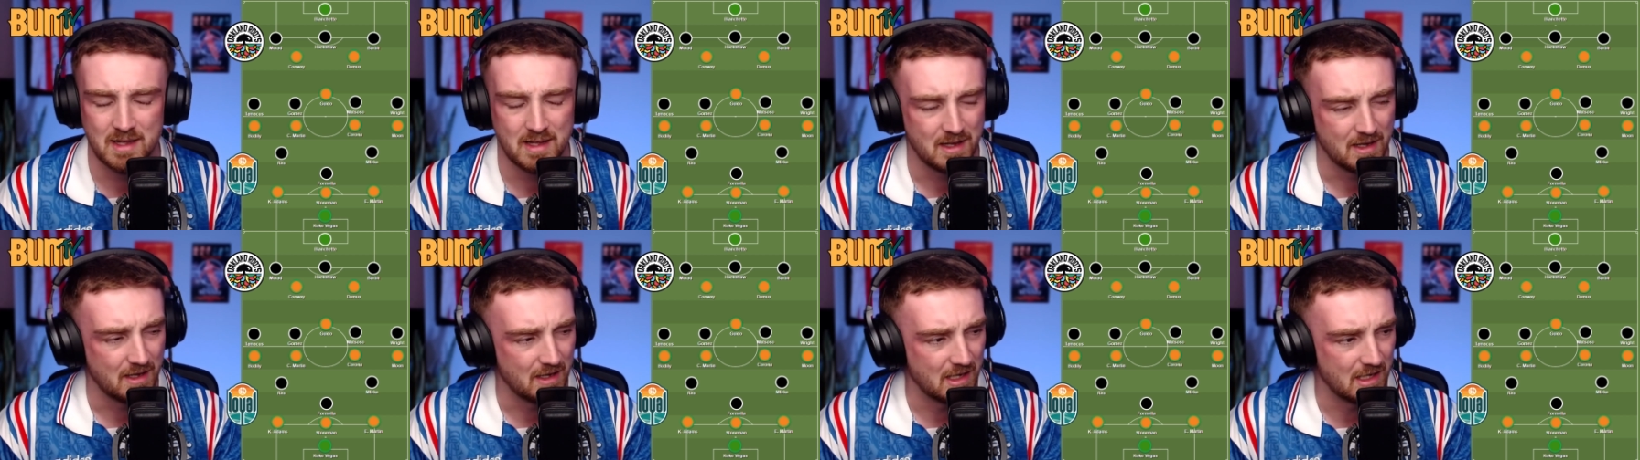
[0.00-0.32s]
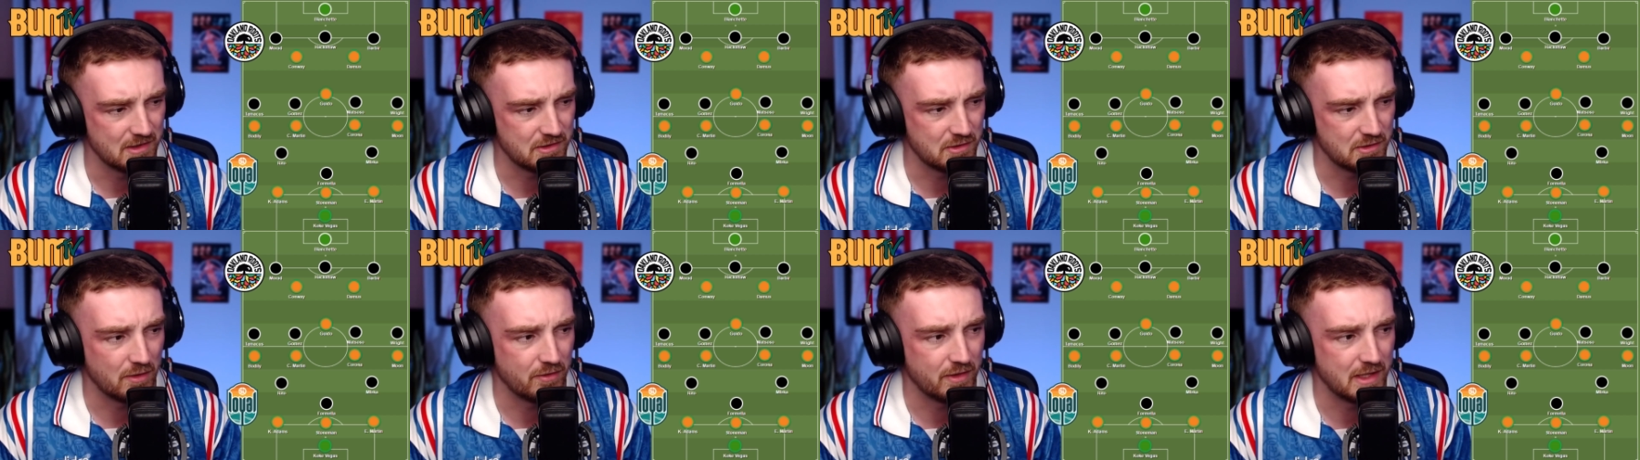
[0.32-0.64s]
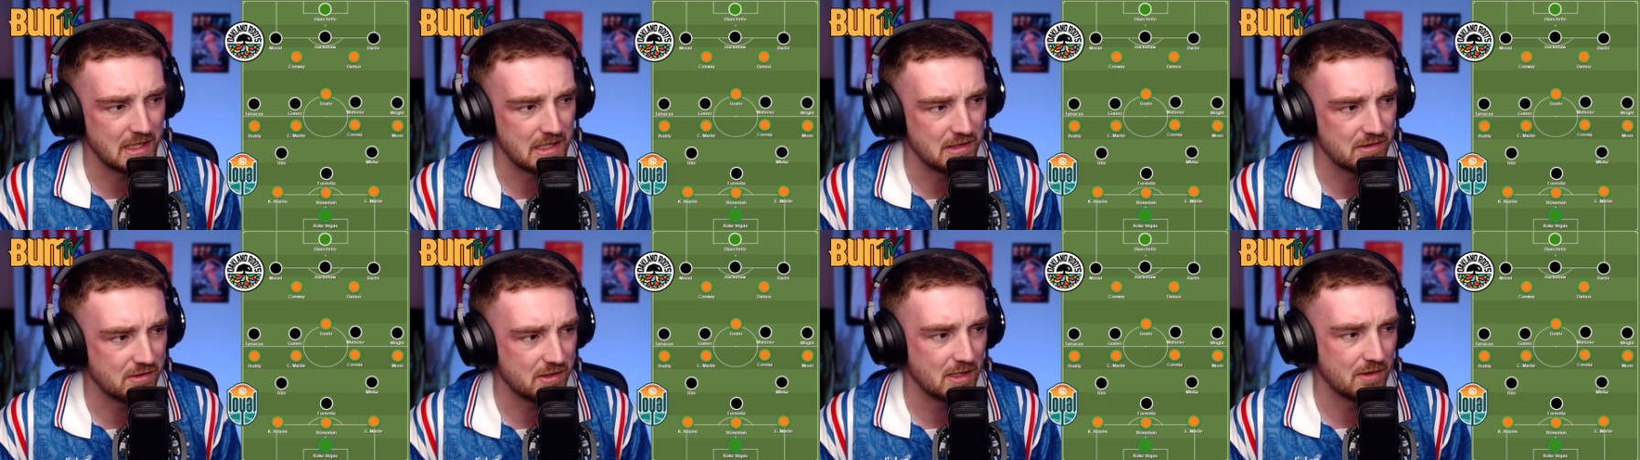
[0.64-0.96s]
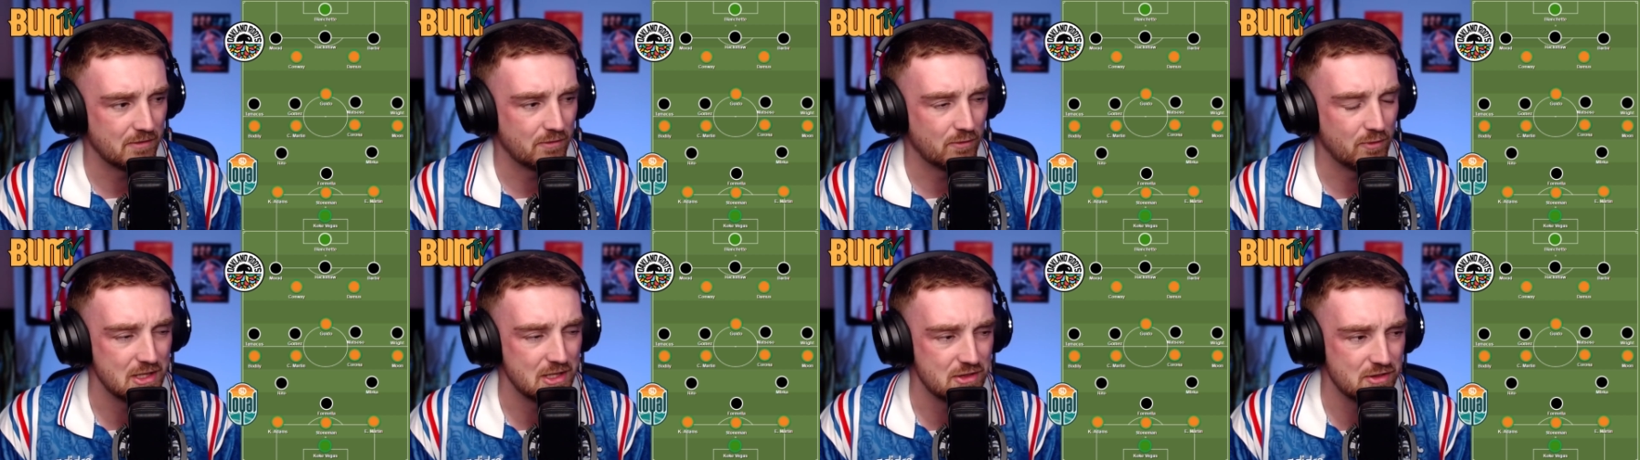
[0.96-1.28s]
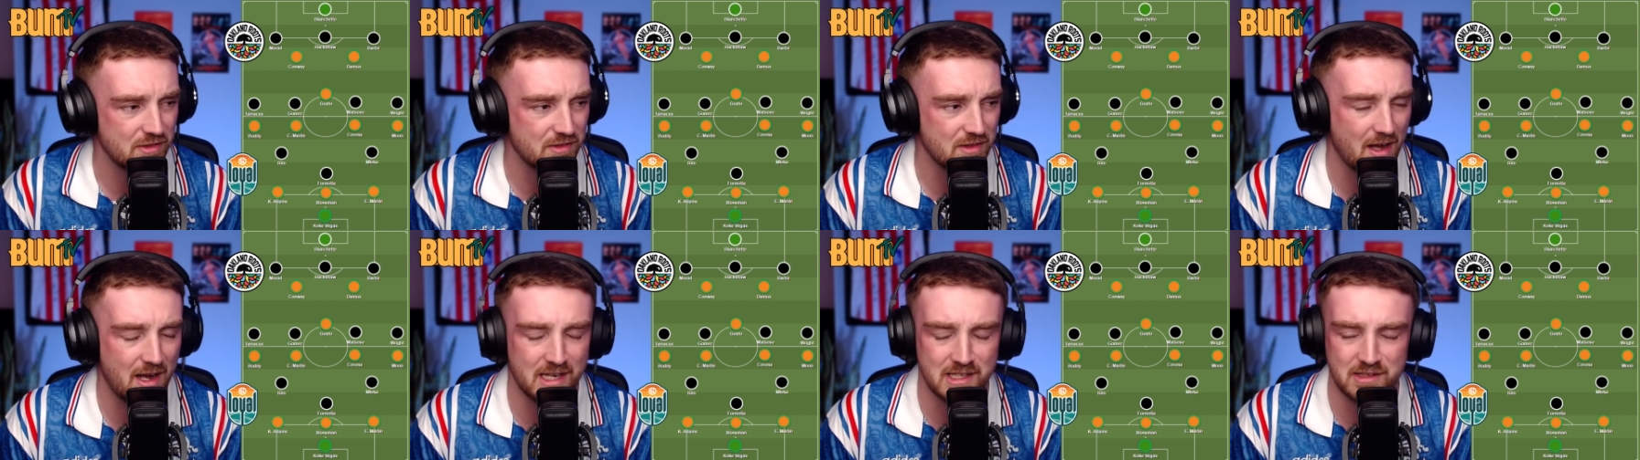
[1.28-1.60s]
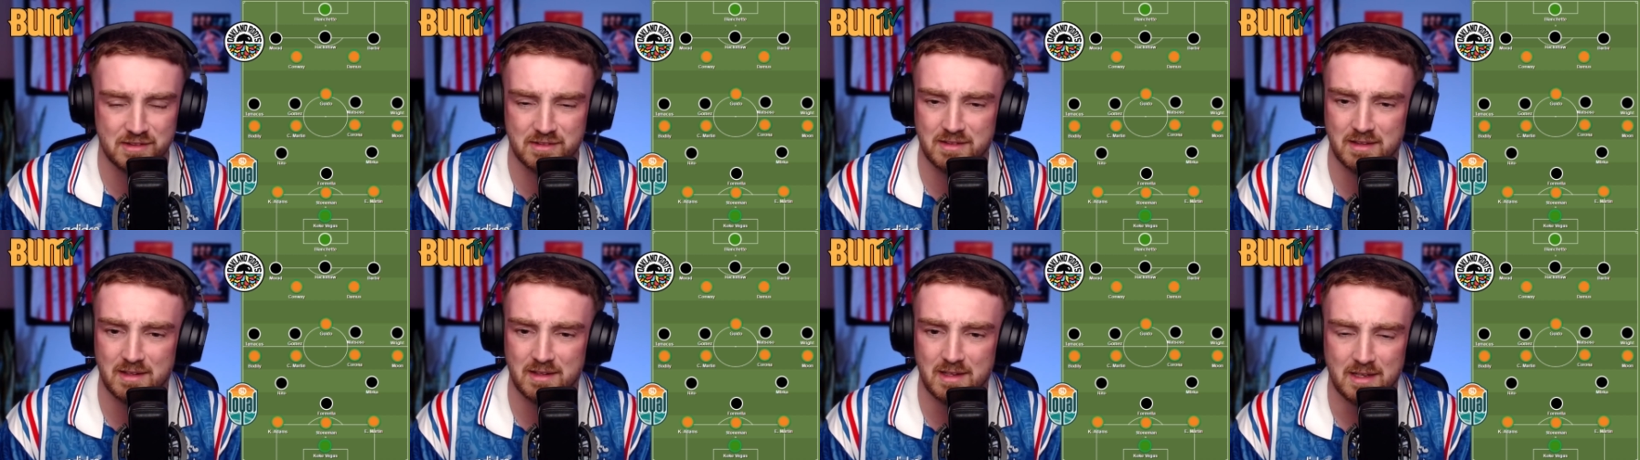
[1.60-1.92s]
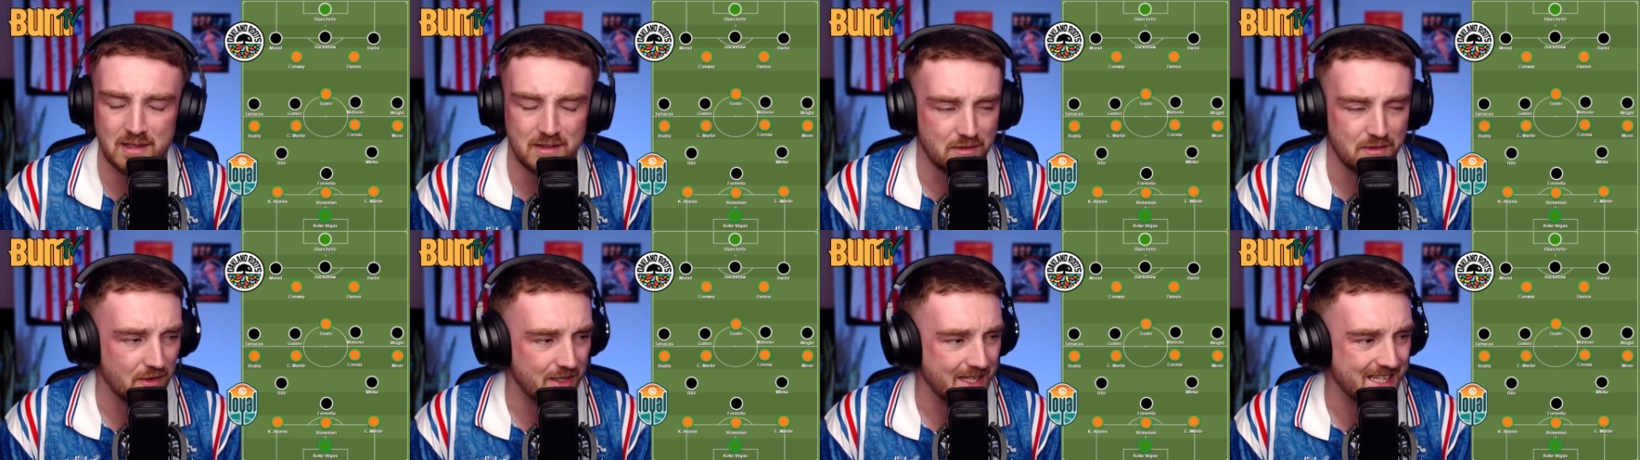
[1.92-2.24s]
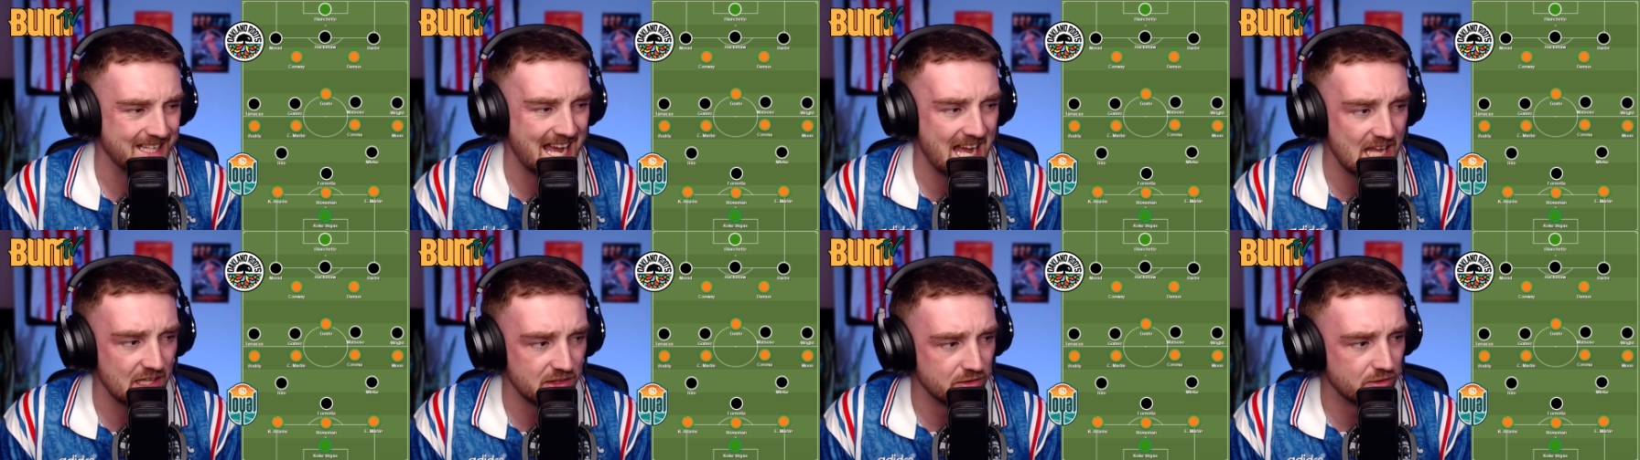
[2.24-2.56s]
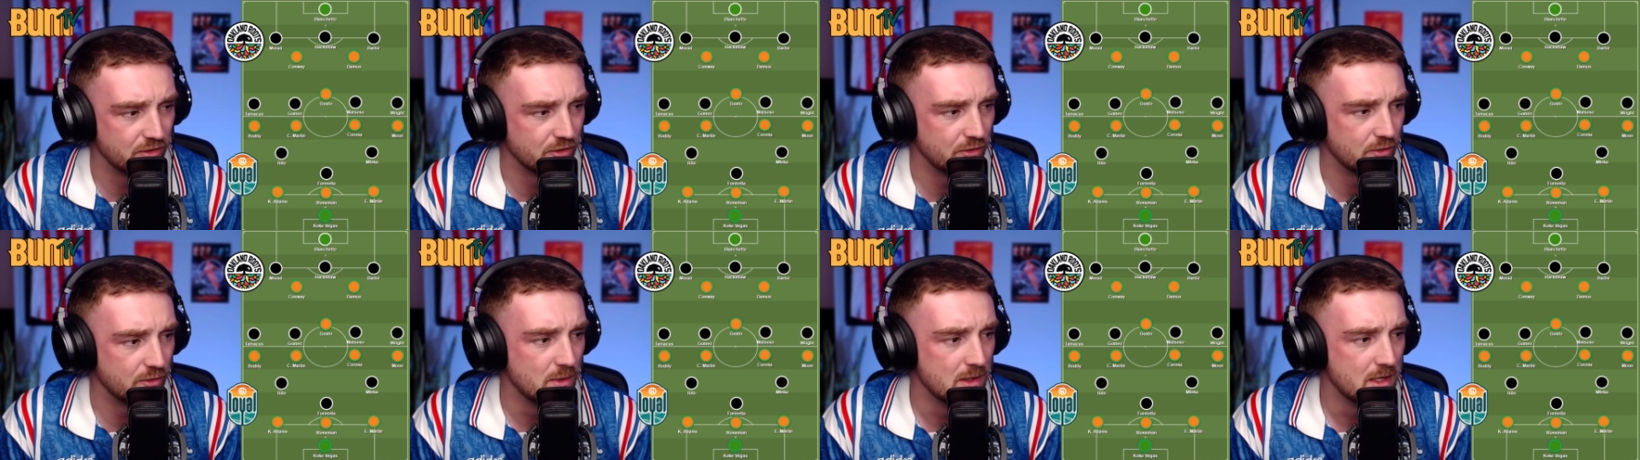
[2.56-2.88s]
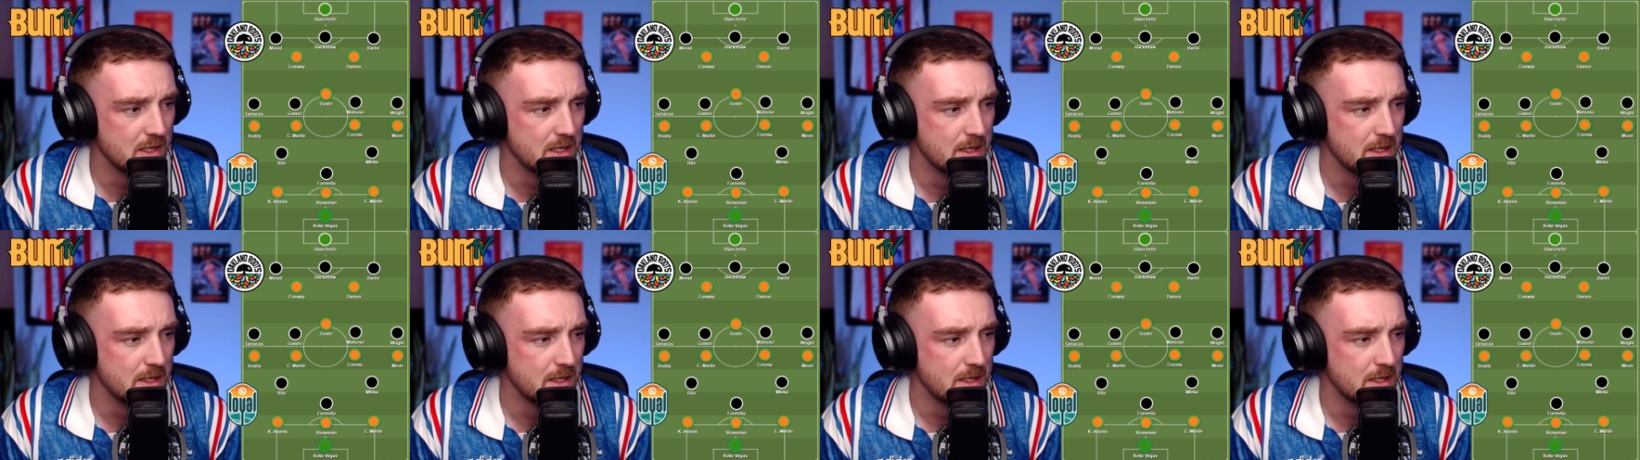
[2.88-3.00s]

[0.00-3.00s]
uh, so I don't think he's kind of reached his heights that he can do.